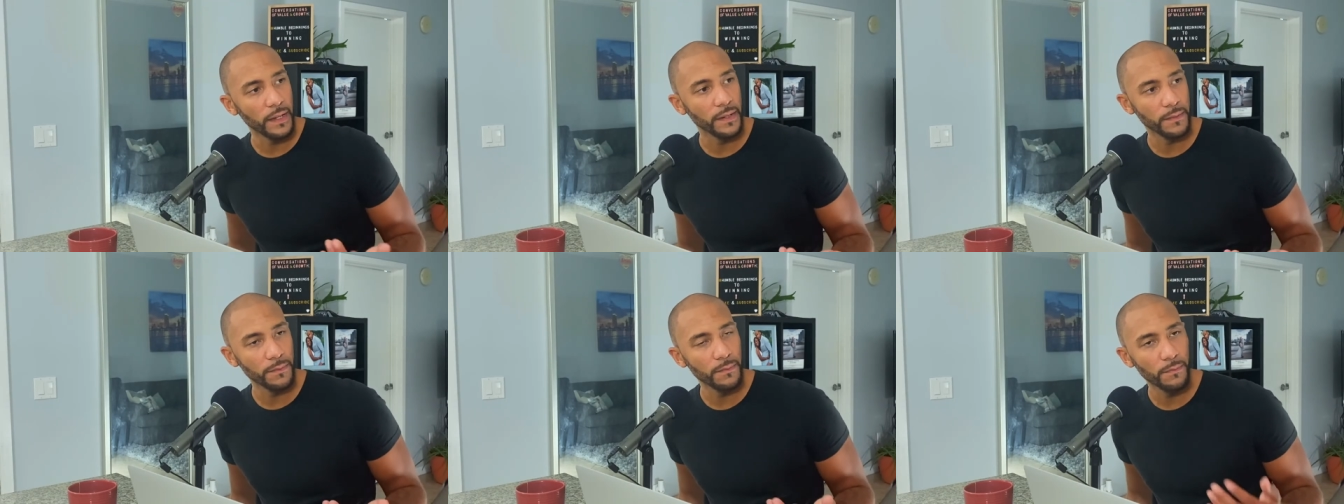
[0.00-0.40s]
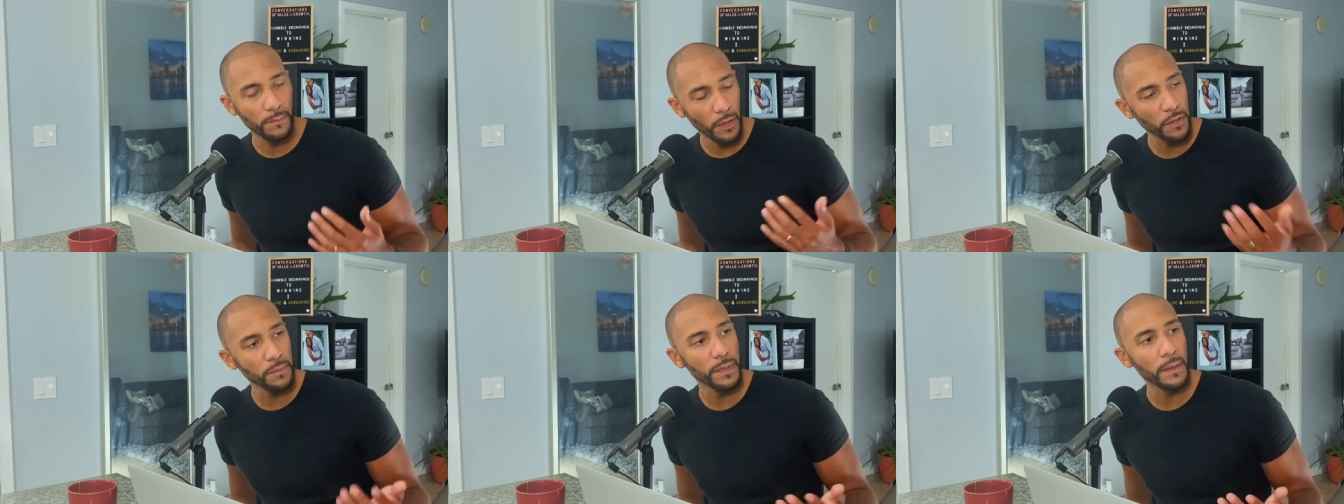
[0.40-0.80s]
and
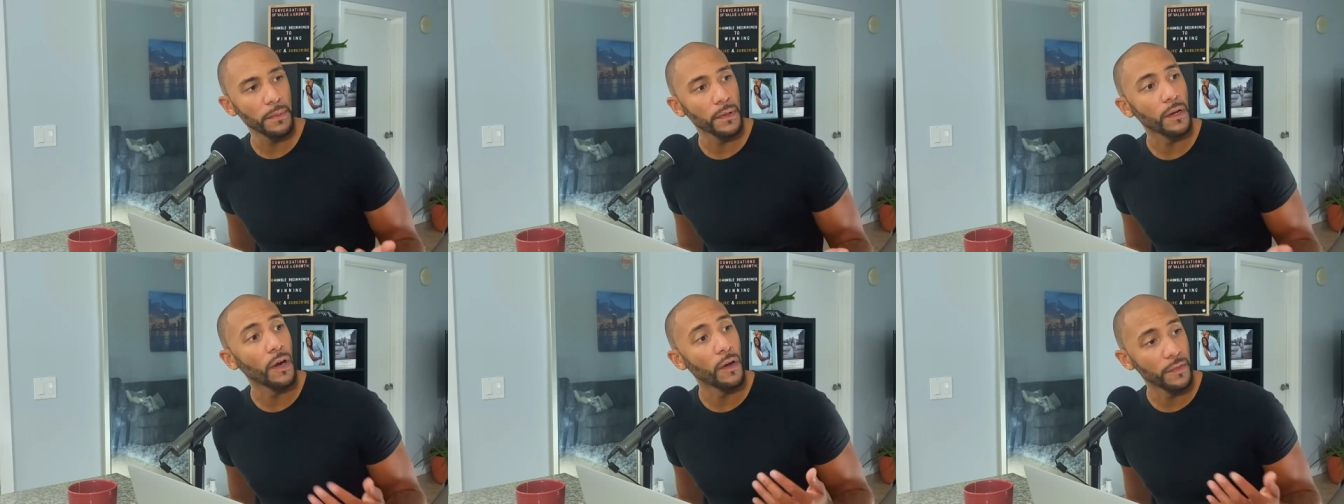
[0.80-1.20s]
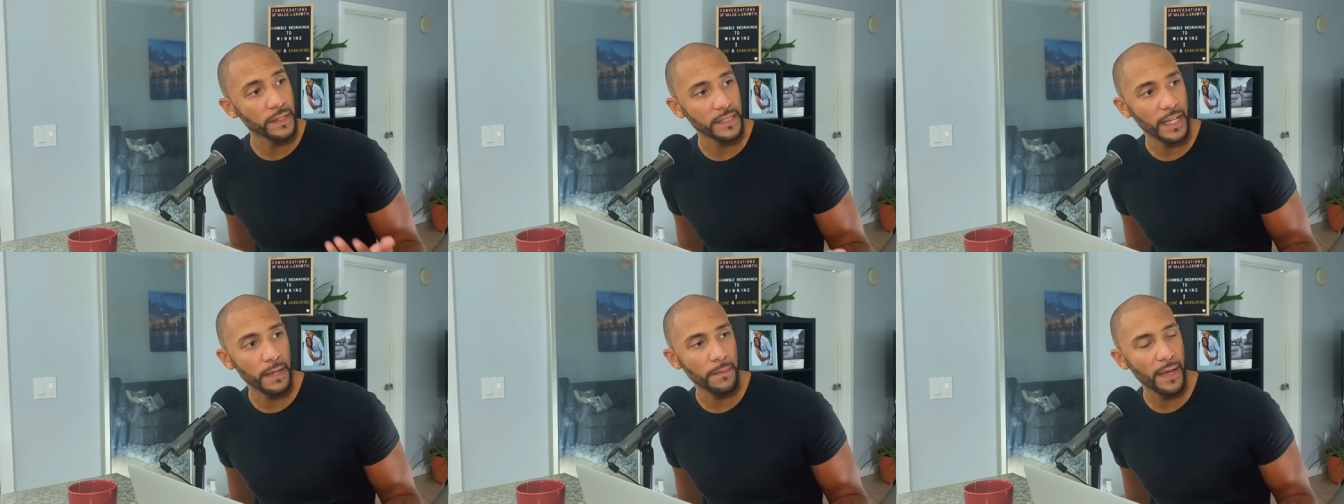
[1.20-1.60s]
both people are on the
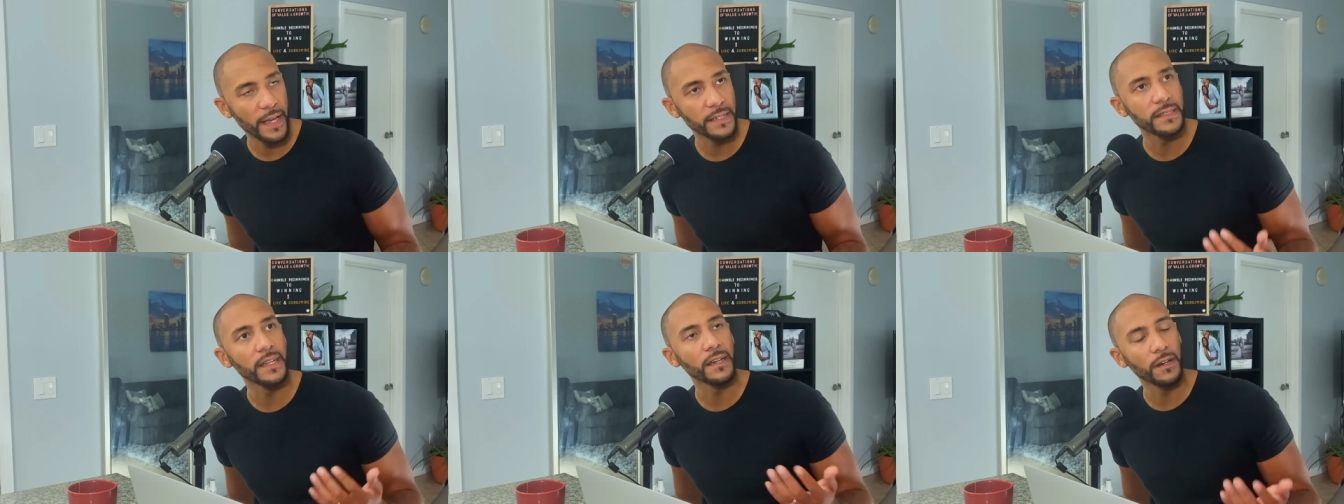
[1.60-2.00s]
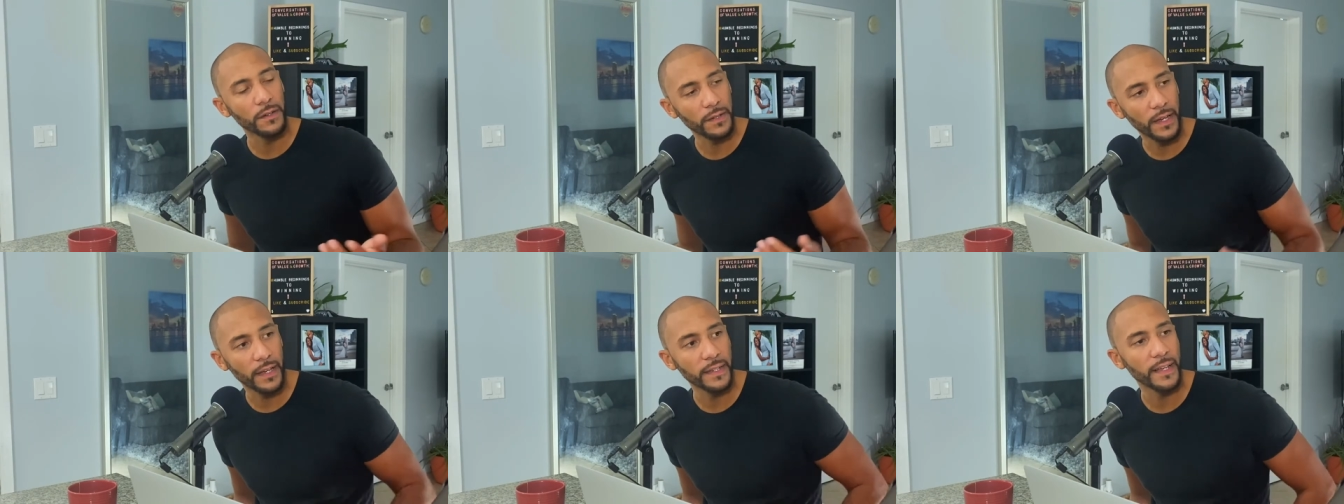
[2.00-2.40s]
same page, like,
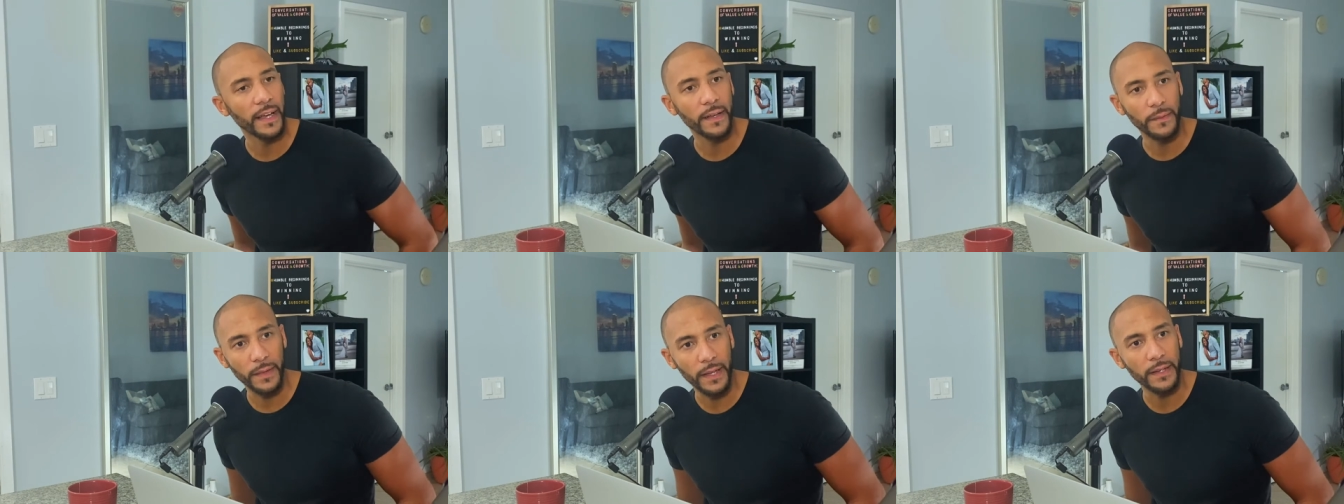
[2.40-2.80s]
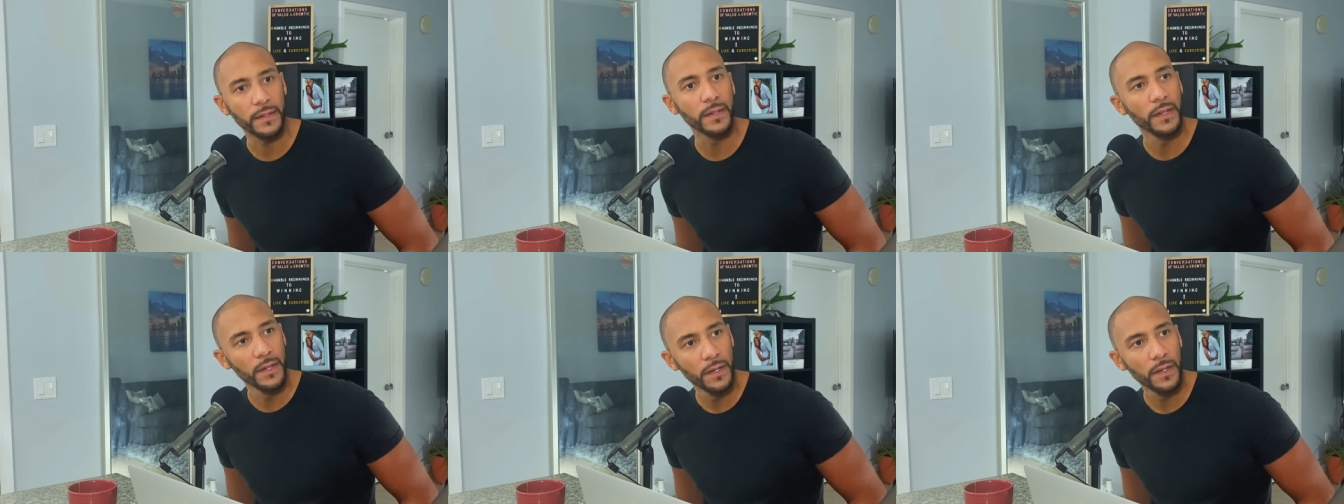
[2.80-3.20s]
okay, yeah, like,
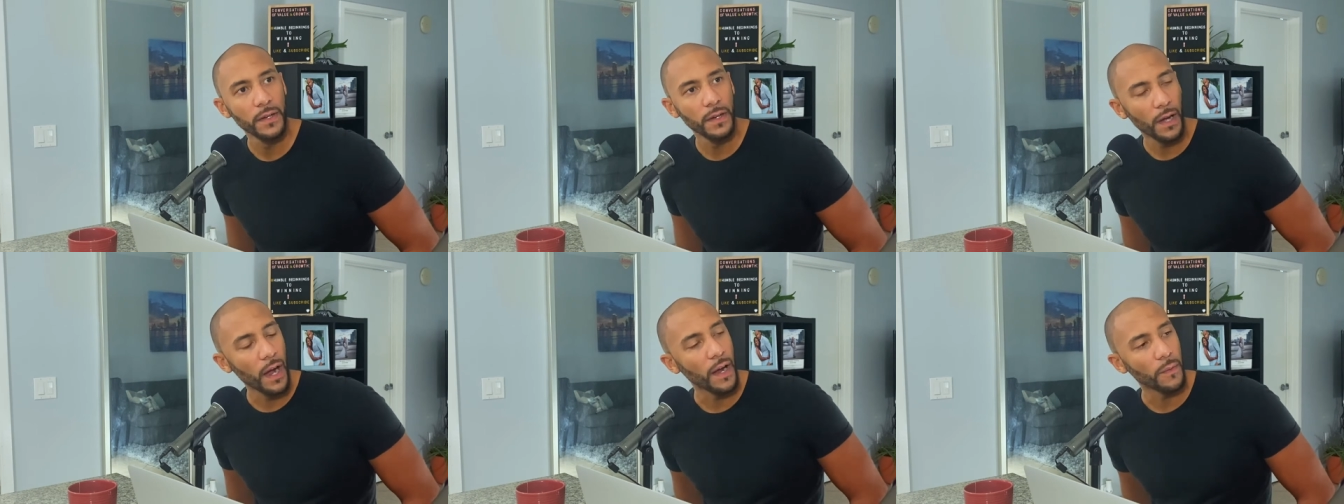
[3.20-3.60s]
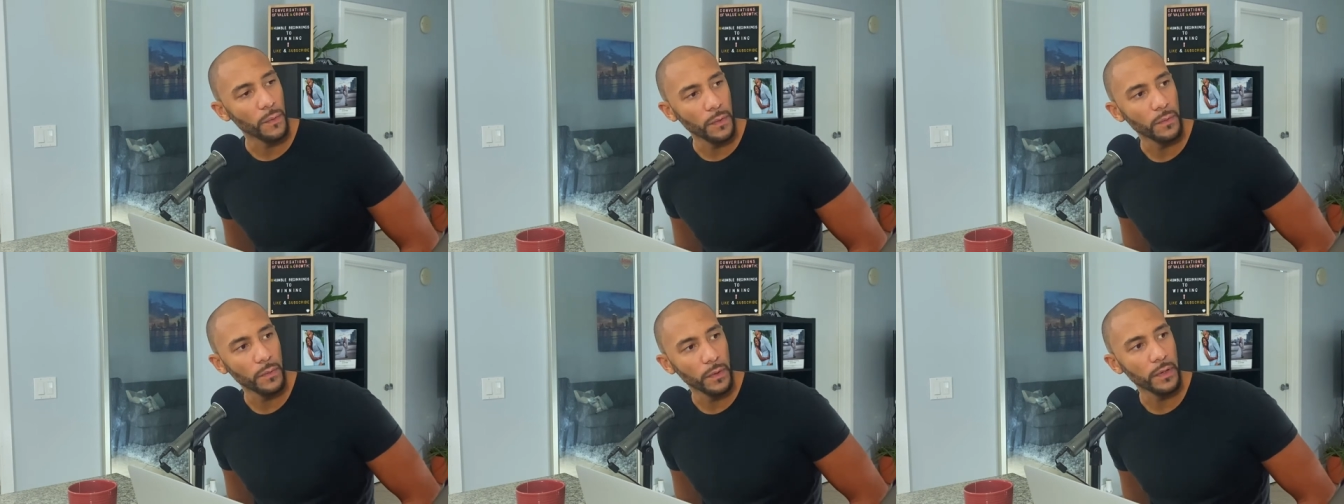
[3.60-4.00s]
all right,
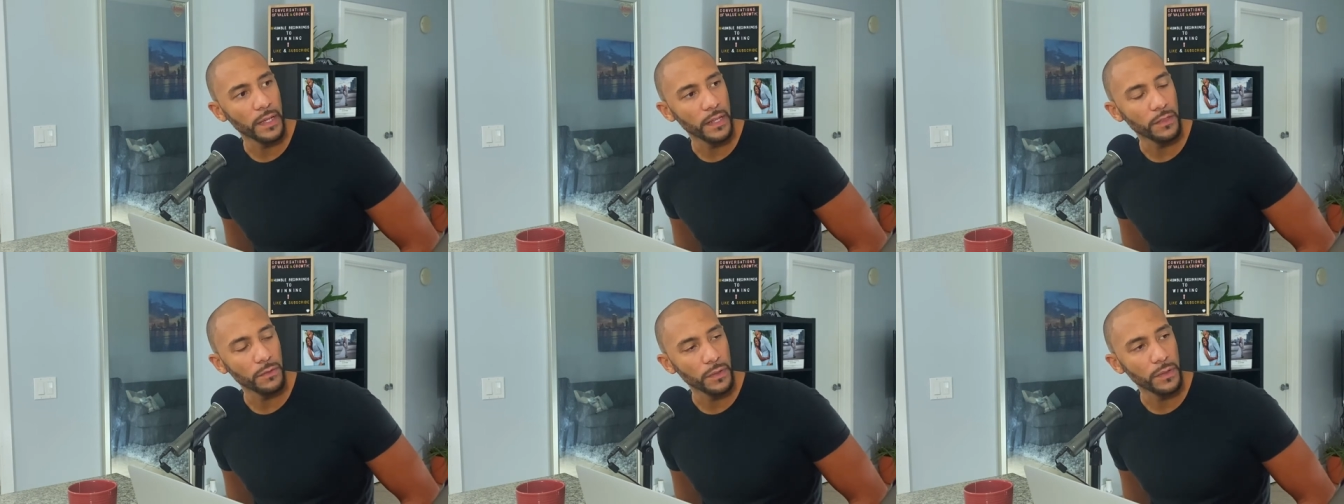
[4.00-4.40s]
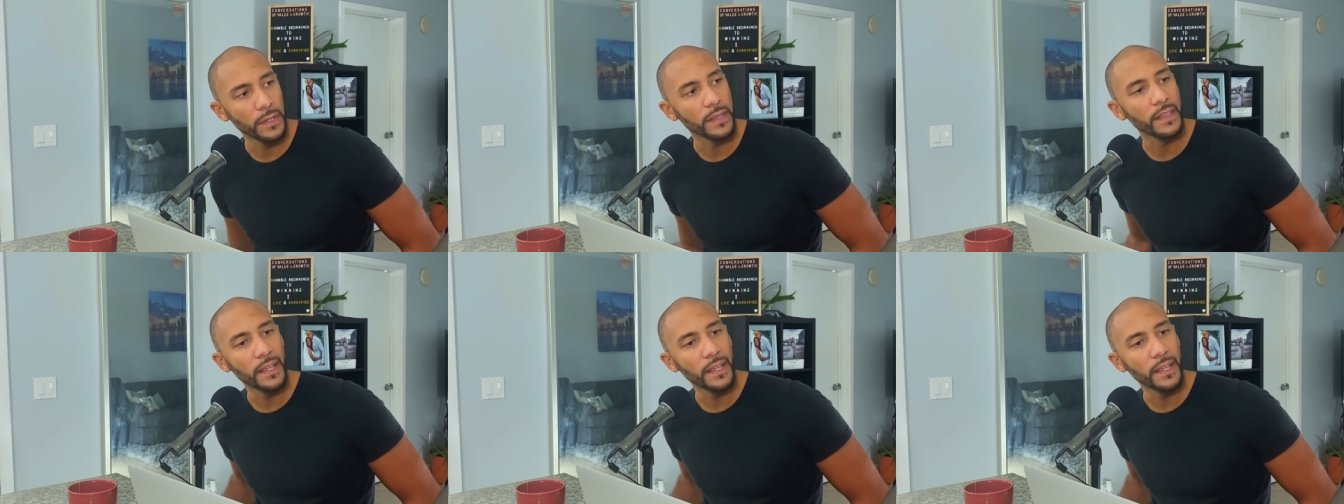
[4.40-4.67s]
we'll, we'll get through it.